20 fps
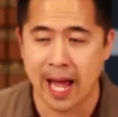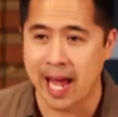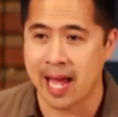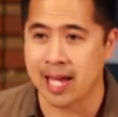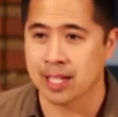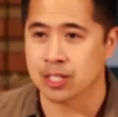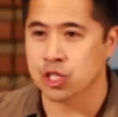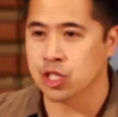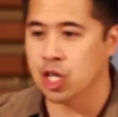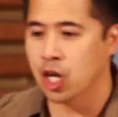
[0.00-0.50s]

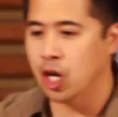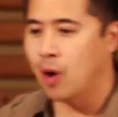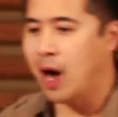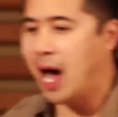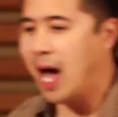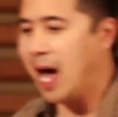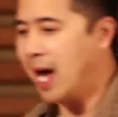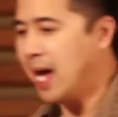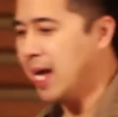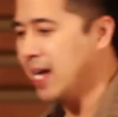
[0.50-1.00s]
And so
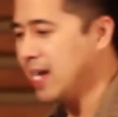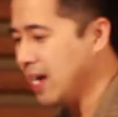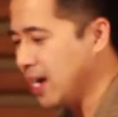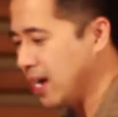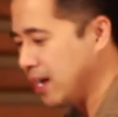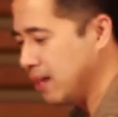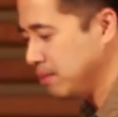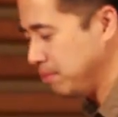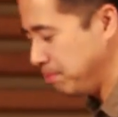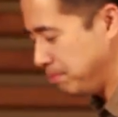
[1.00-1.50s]
I,
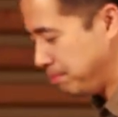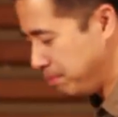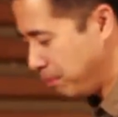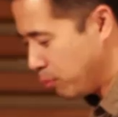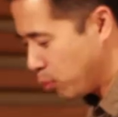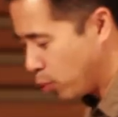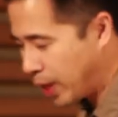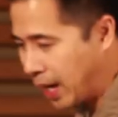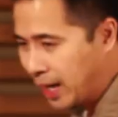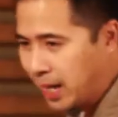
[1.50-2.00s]

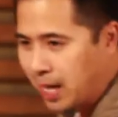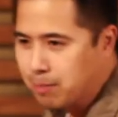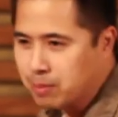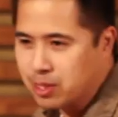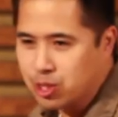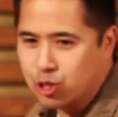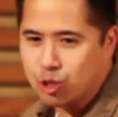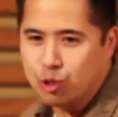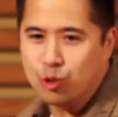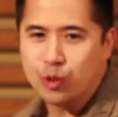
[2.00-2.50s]
when I came
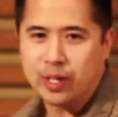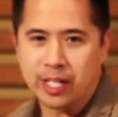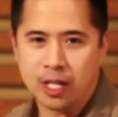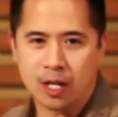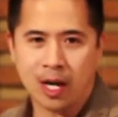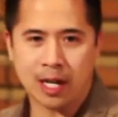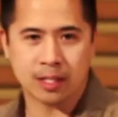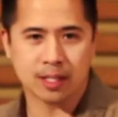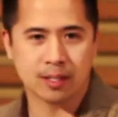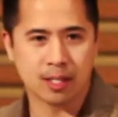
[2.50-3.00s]
to school
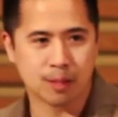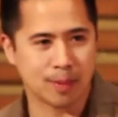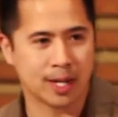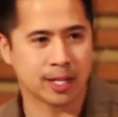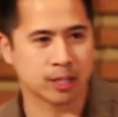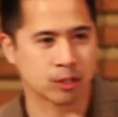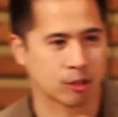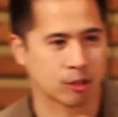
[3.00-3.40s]
here, I did my